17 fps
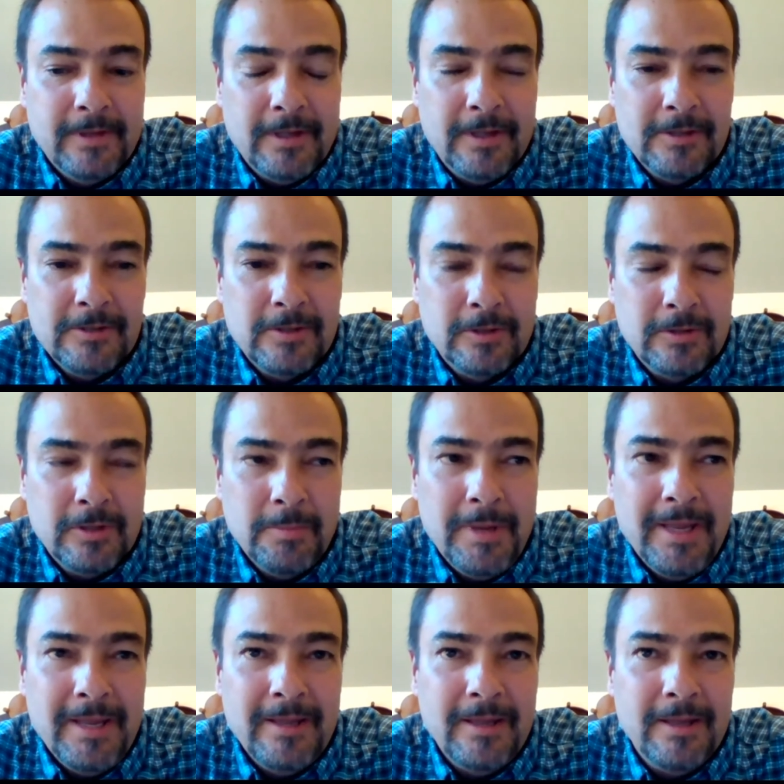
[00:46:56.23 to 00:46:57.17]
And so, to
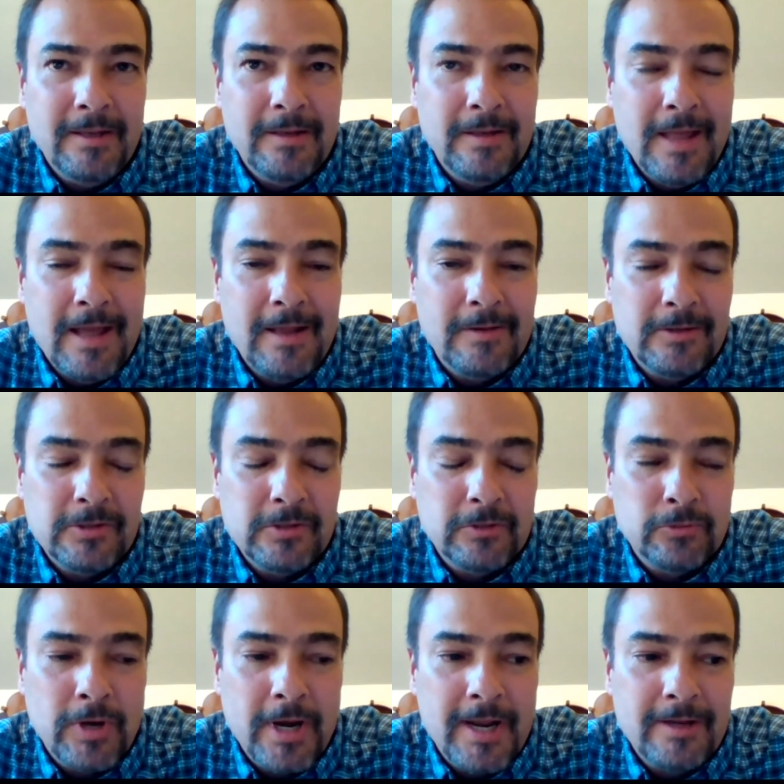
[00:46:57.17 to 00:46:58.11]
me, that
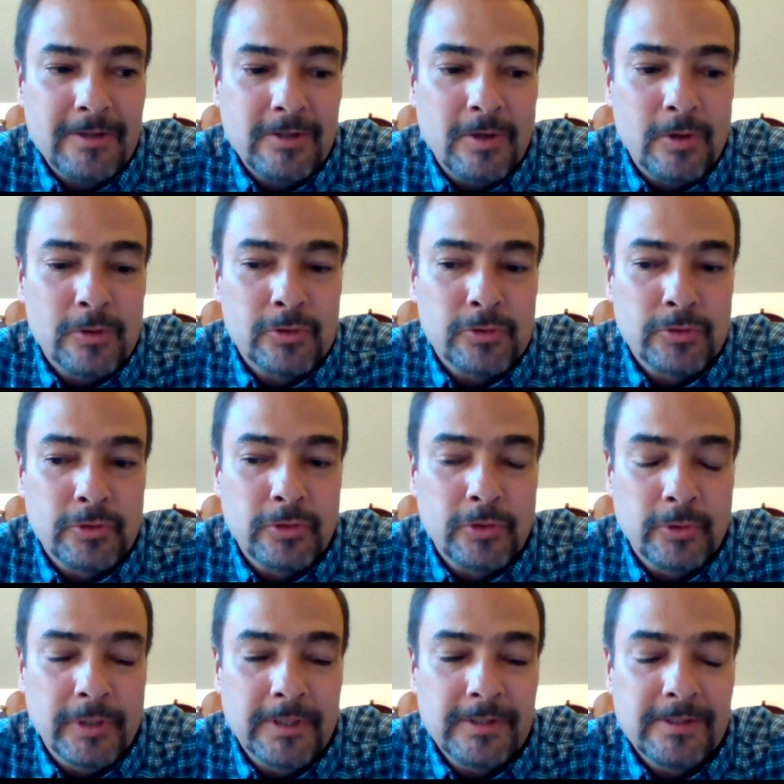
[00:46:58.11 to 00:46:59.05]
rang so
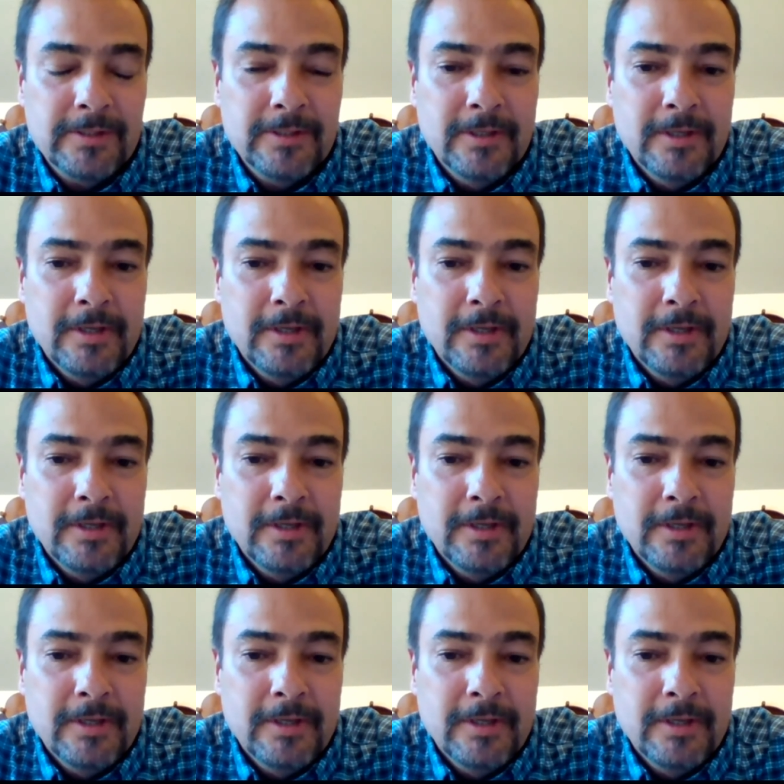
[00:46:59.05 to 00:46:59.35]
true. It's